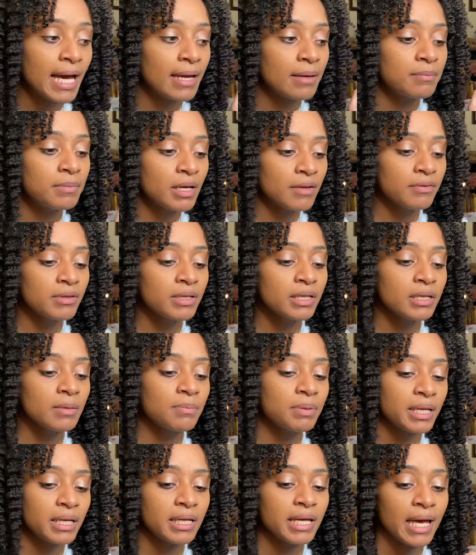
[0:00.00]
am definitely going
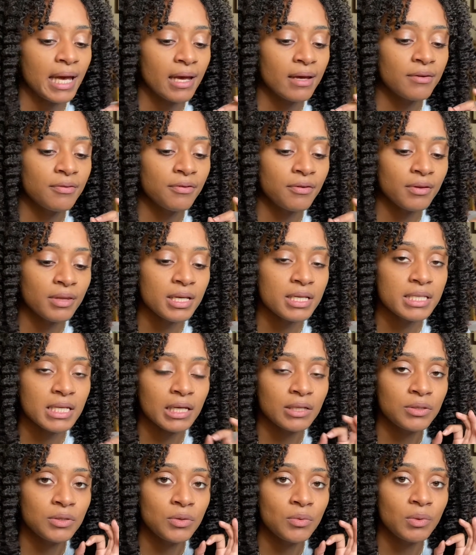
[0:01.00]
to plan ahead for this.
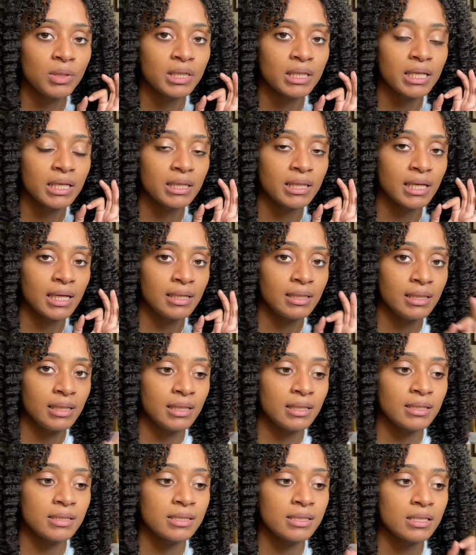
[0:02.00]
I do want to get the
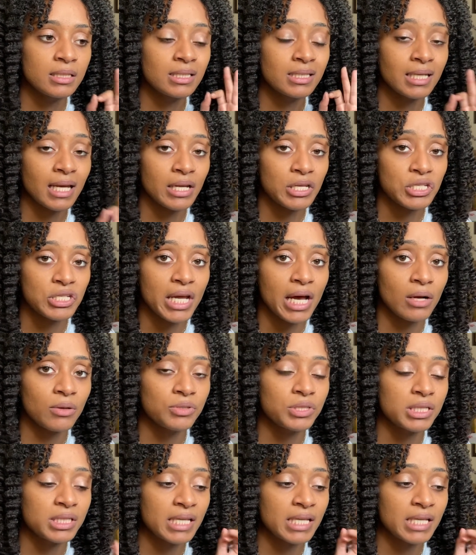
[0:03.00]
ideas sketched out just to